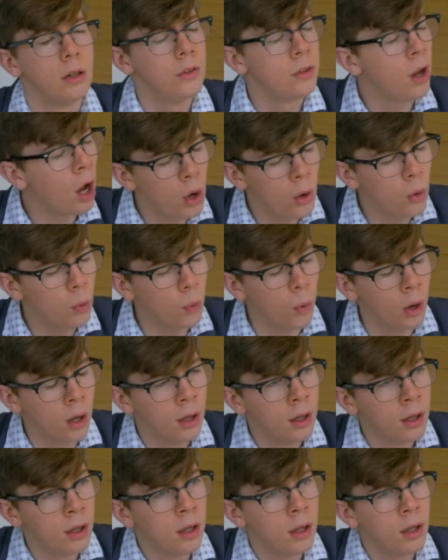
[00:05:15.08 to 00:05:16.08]
No!
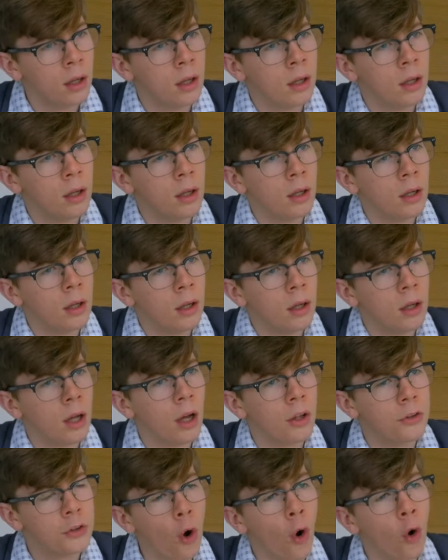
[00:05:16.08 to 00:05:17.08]

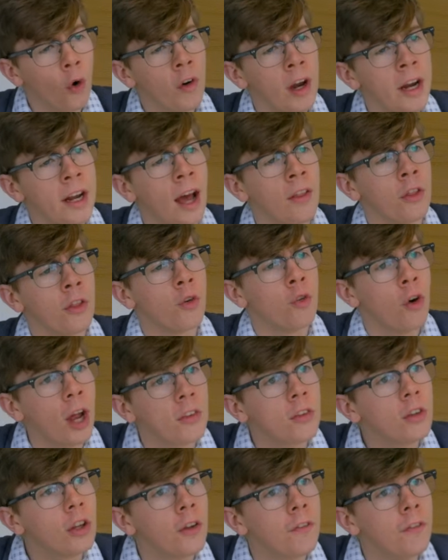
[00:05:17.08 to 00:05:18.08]
Doreen and the
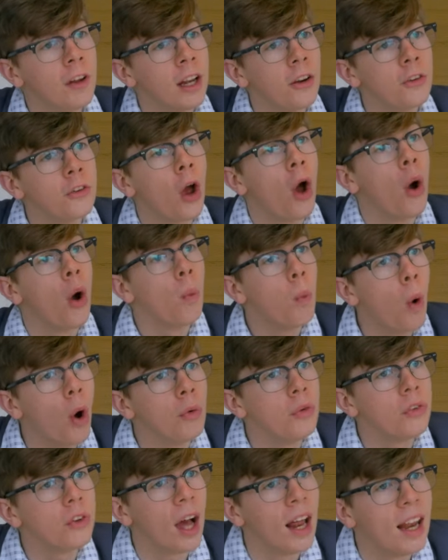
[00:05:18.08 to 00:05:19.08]
rest of the village
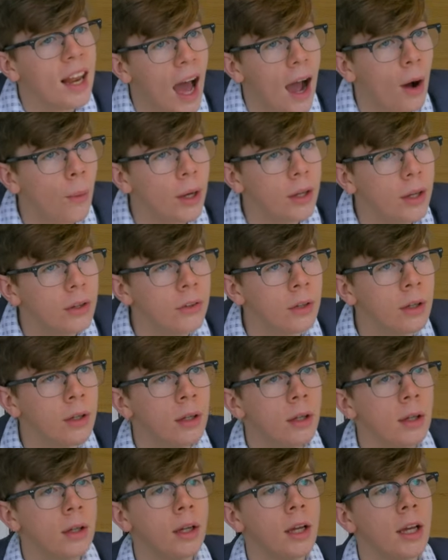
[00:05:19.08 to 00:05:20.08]
won't allow it.
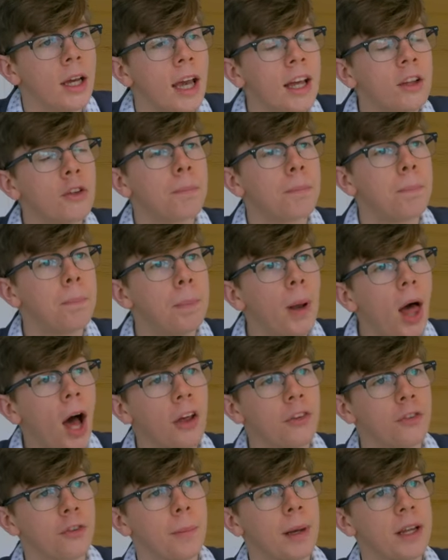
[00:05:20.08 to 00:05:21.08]
It's
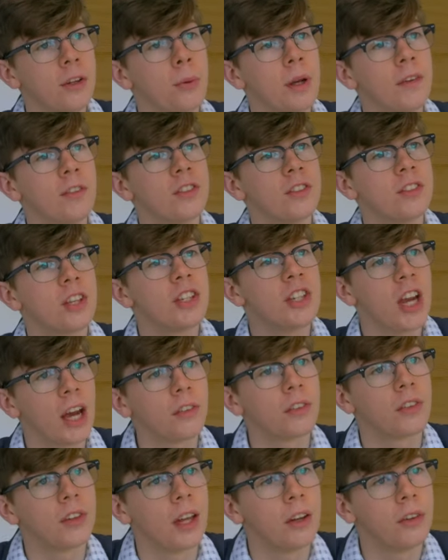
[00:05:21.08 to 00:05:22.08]
blasphemy to even
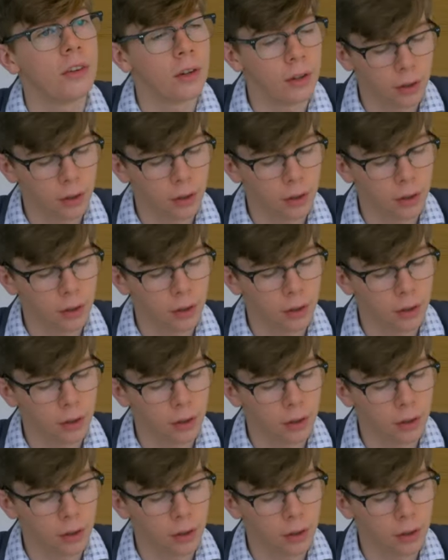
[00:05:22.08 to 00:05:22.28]
suggest it.